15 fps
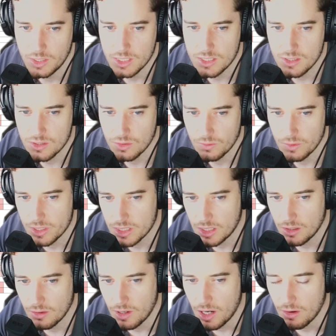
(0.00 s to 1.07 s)
This is a
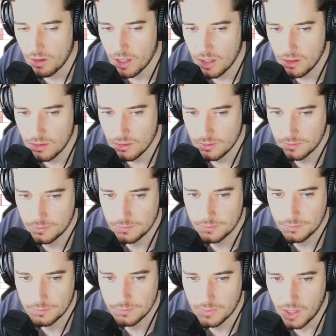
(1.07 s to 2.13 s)
riskier area.
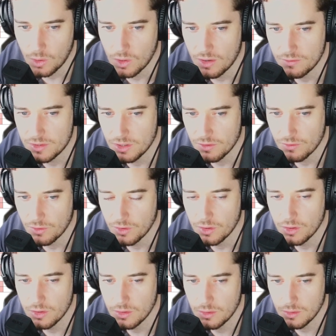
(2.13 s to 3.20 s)
They all have
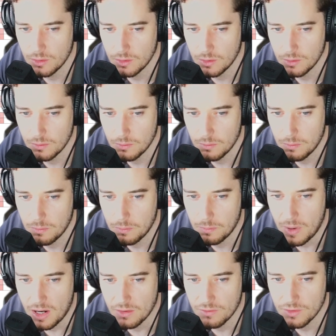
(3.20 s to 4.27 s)
different
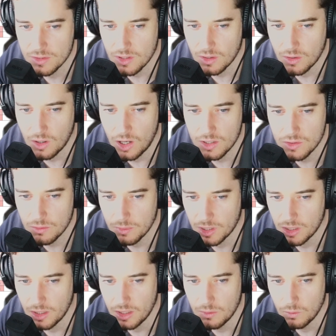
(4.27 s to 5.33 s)
benefits. I took
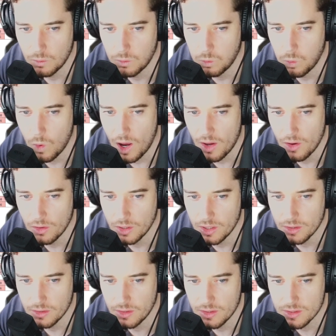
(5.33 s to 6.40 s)
McLean way
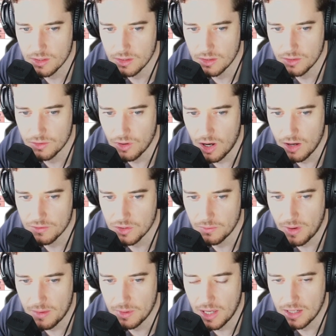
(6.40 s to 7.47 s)
earlier than this in the draft, so
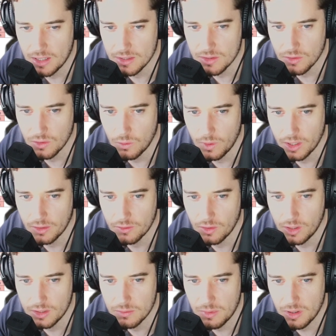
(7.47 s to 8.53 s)
maybe, and he's on the wing,
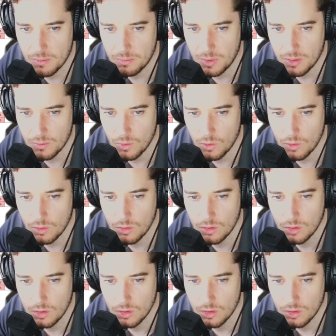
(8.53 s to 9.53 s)
so I need to be a bit more.